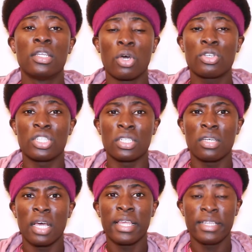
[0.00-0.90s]
touch
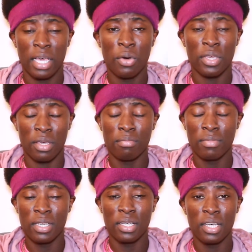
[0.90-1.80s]
it and then tell
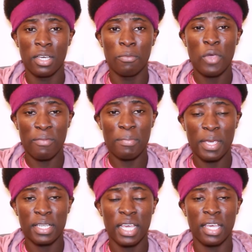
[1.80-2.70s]
him you have a
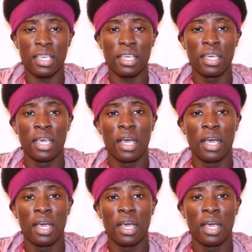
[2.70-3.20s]
big dick.